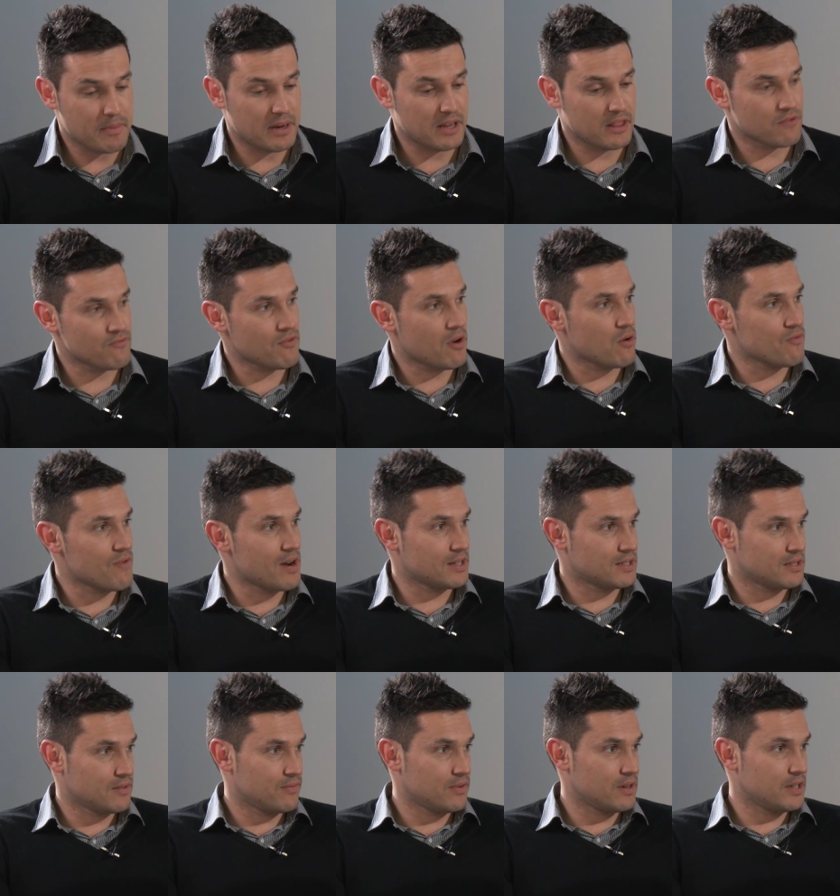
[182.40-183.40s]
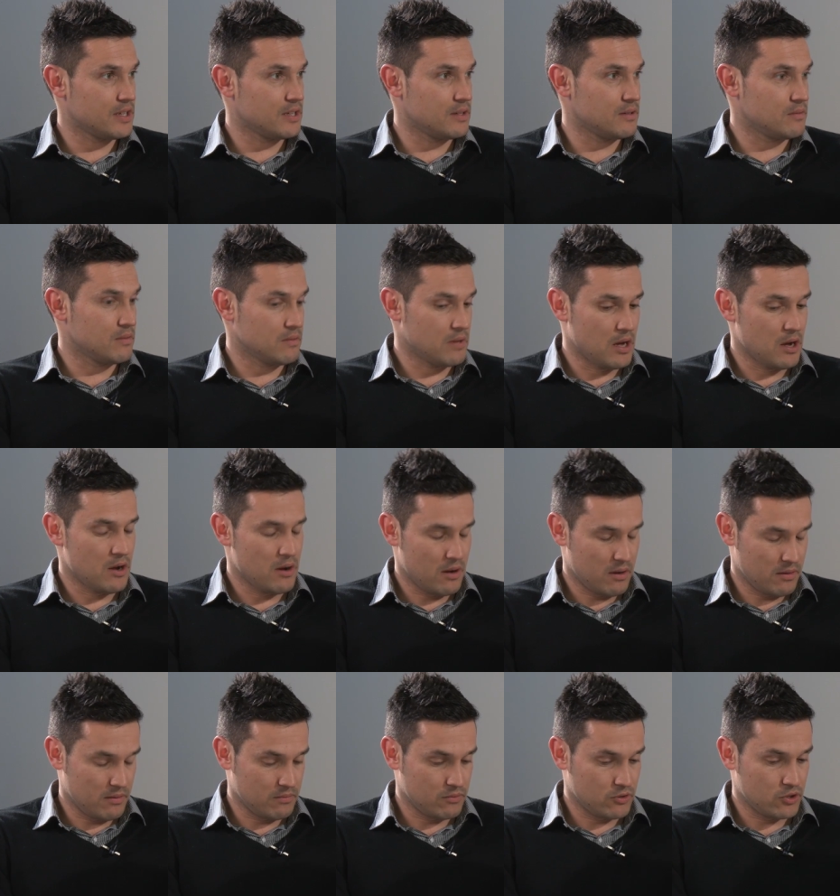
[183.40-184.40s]
been in the role relatively
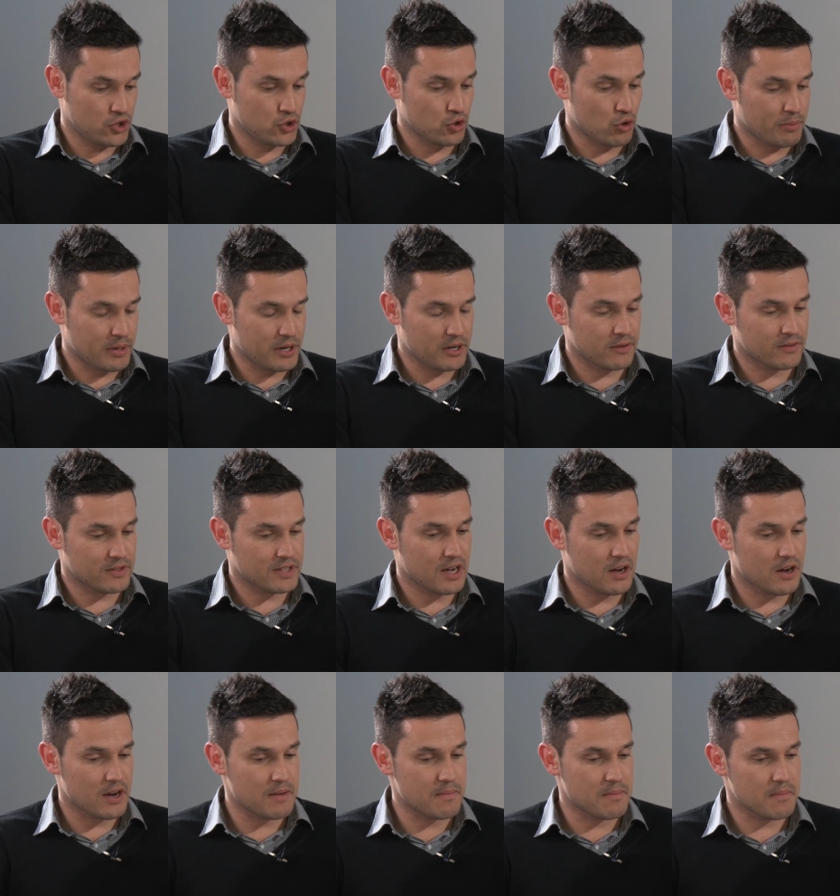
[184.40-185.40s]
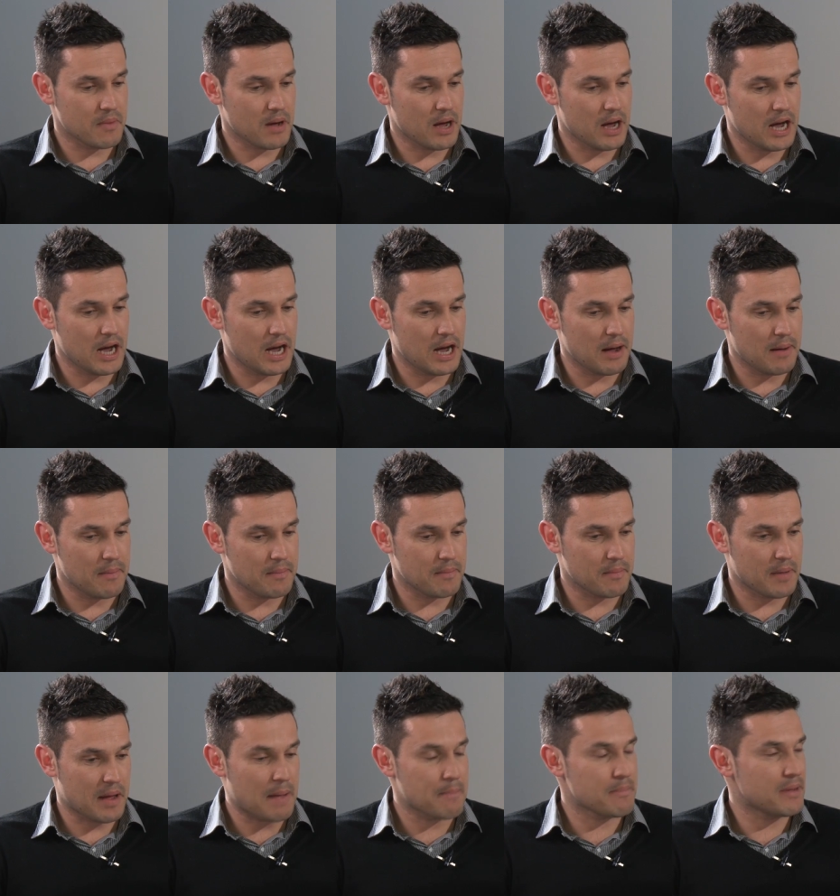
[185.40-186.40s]
short period of time
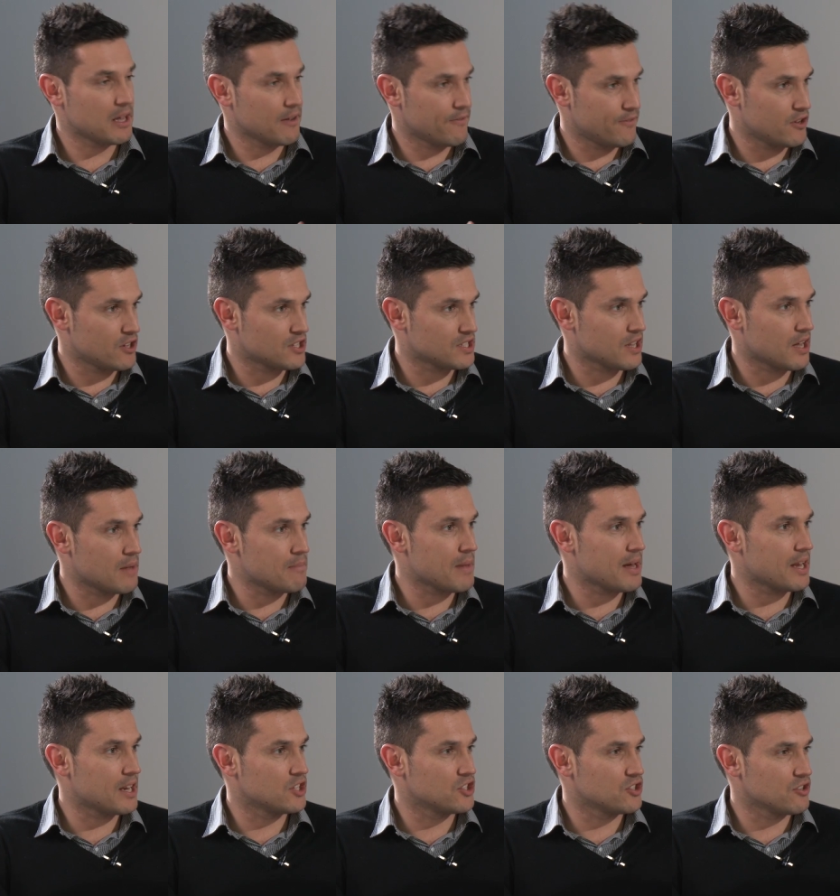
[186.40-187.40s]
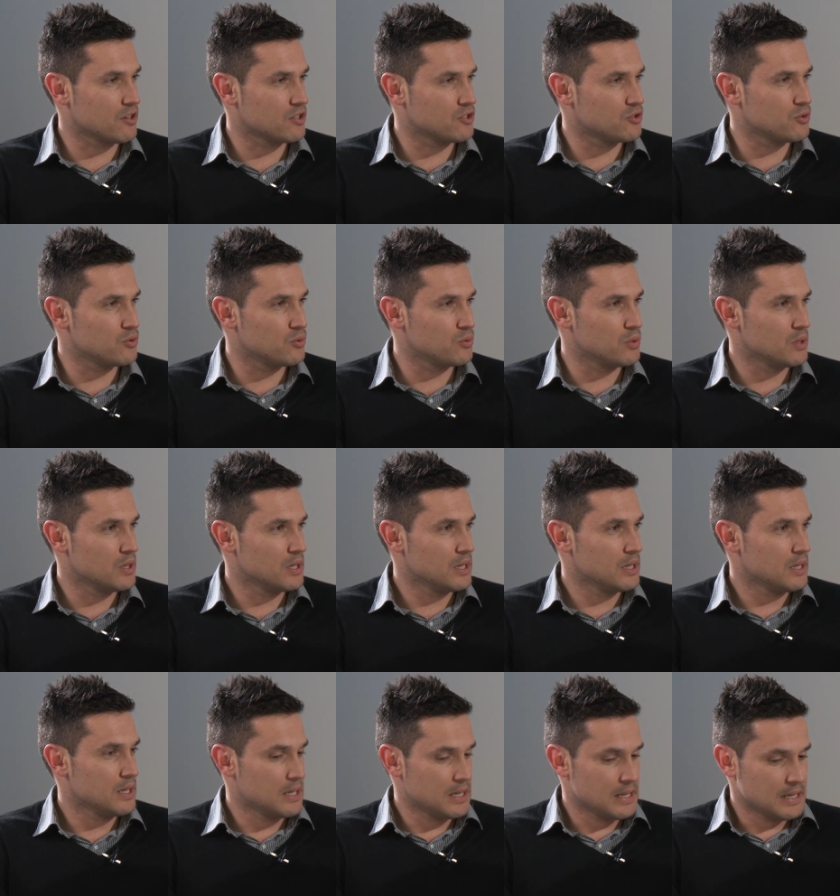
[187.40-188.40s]
and being a first-line manager, I do
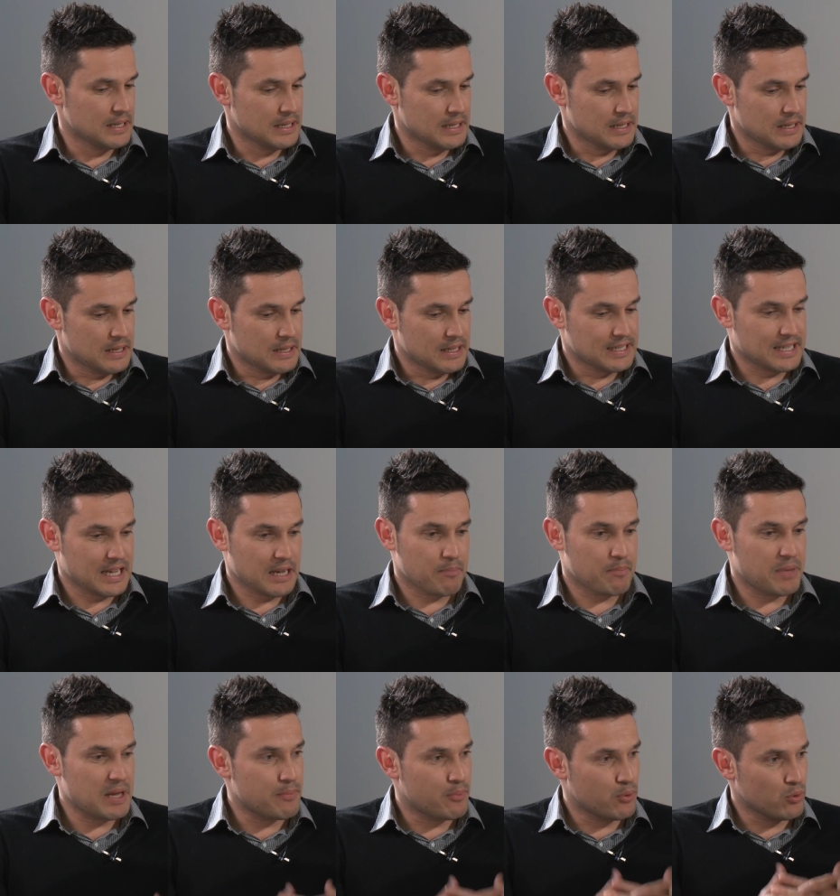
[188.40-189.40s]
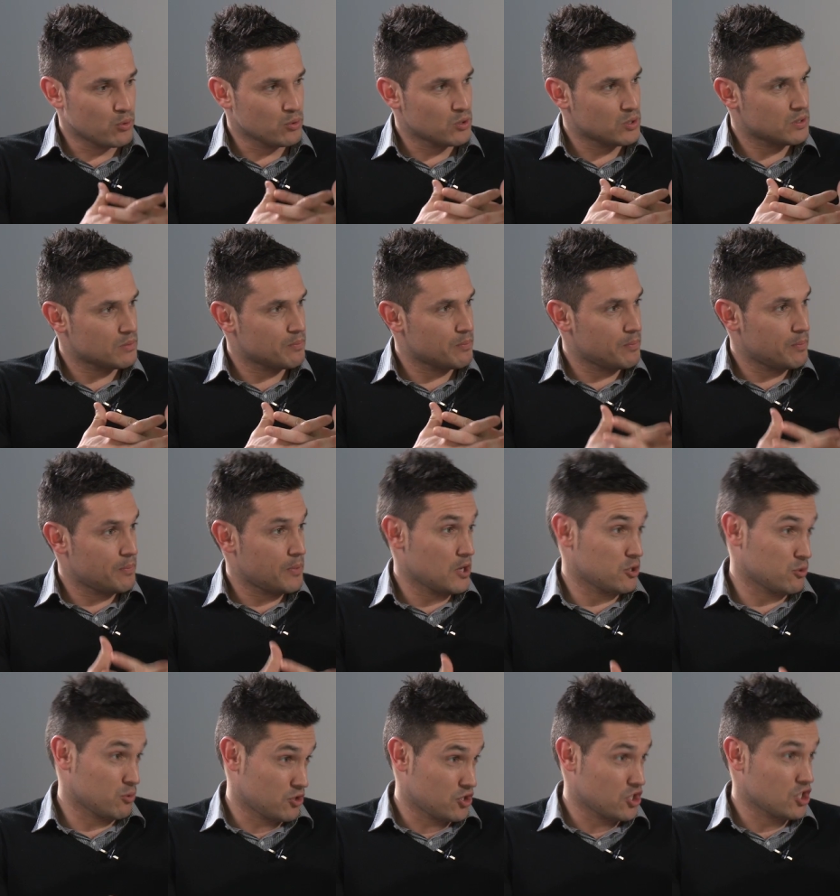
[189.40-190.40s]
take people's
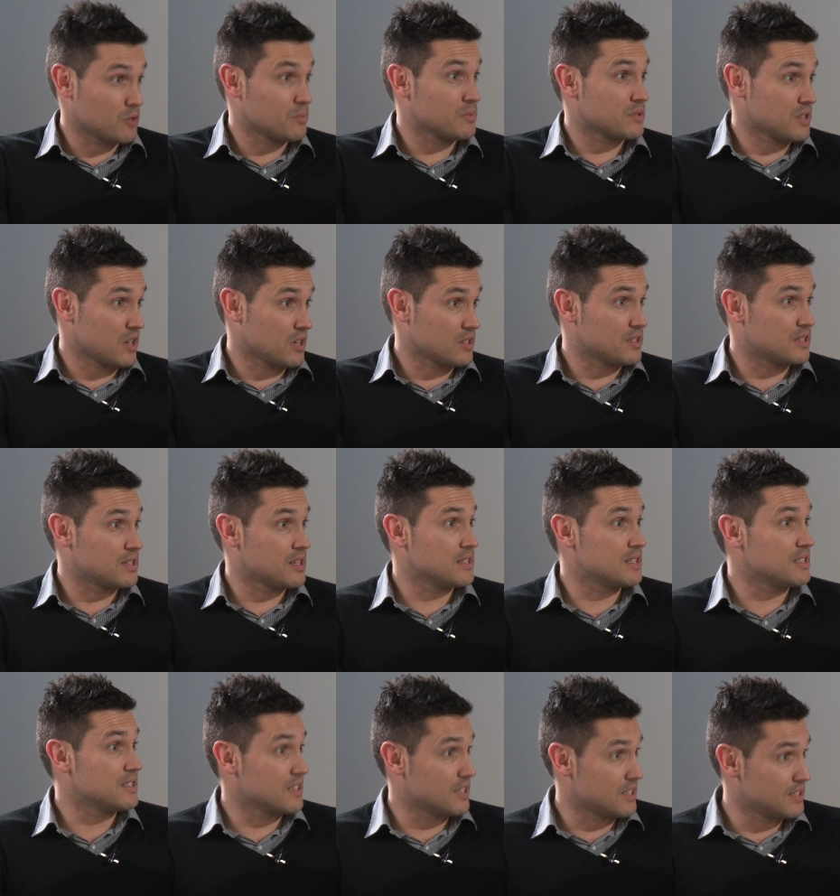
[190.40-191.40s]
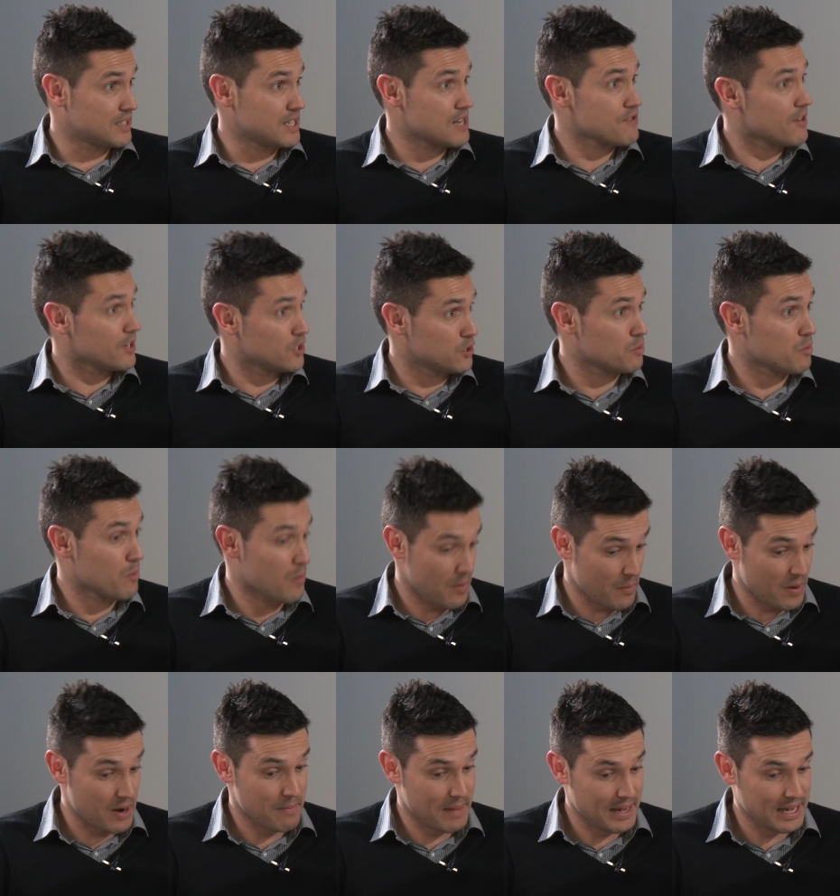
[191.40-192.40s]
personal circumstances into consideration
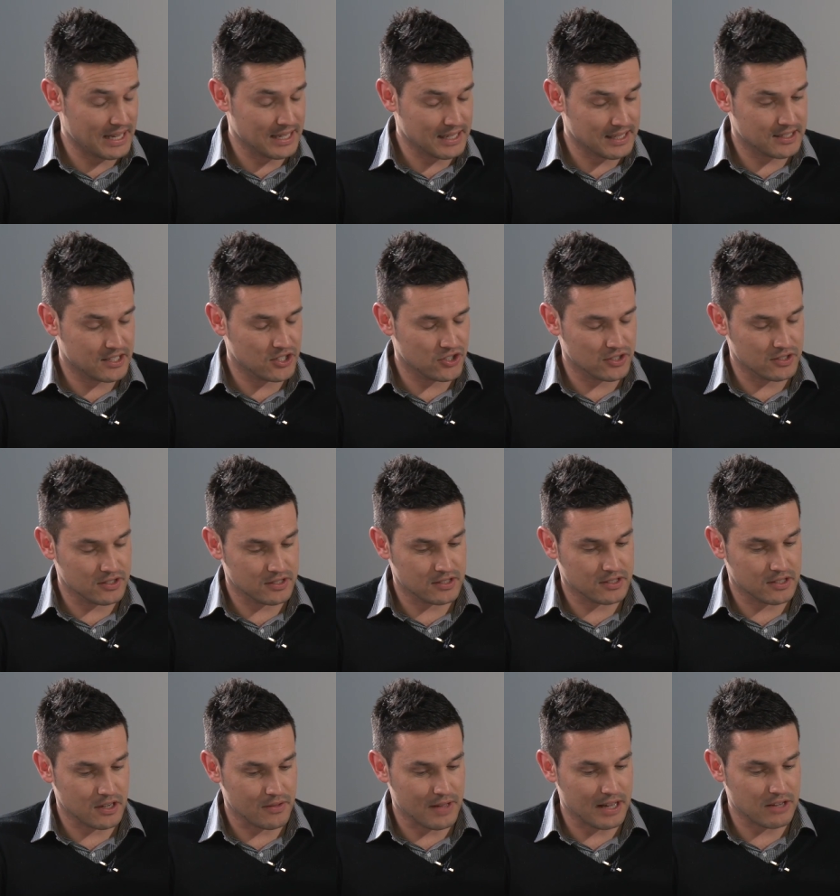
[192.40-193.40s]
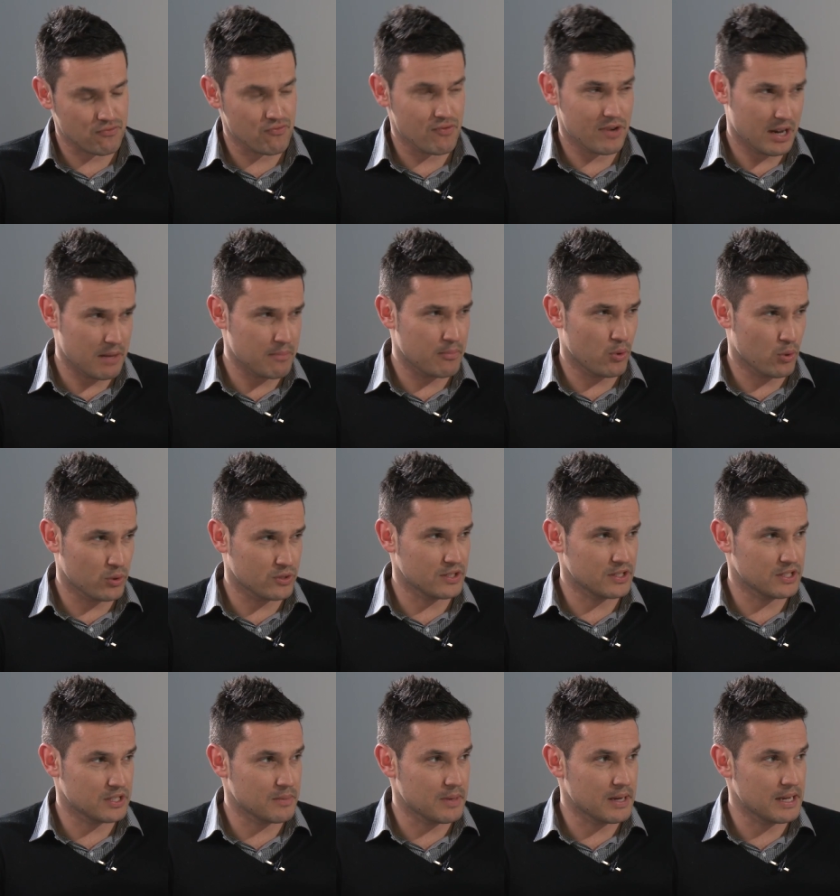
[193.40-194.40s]
when making decisions. So that's really
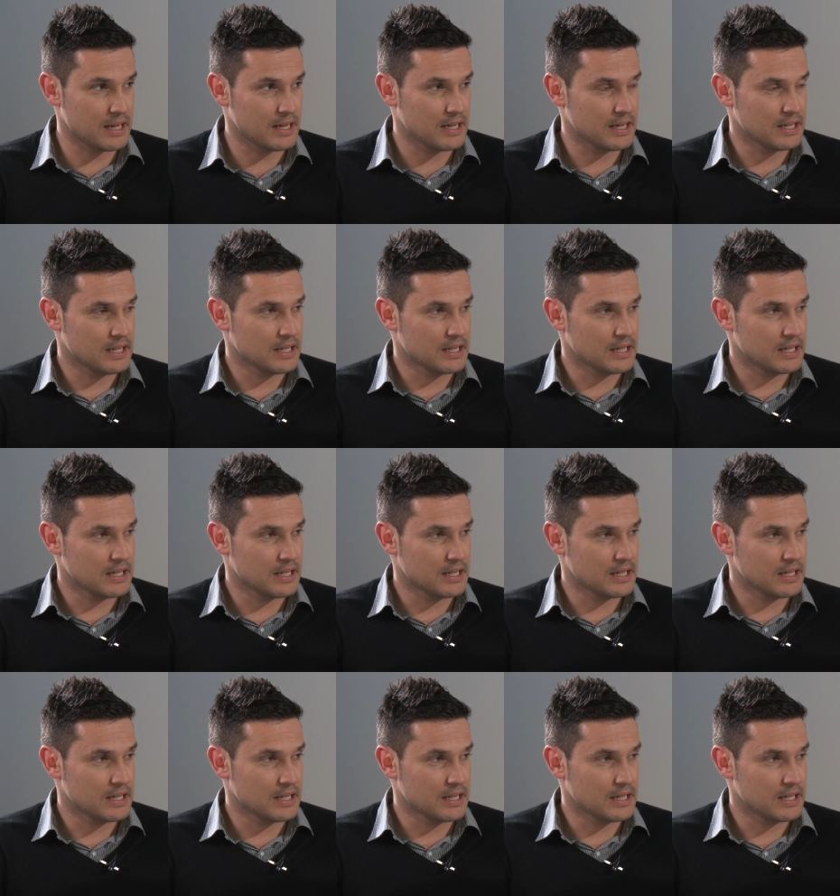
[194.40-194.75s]
important to me.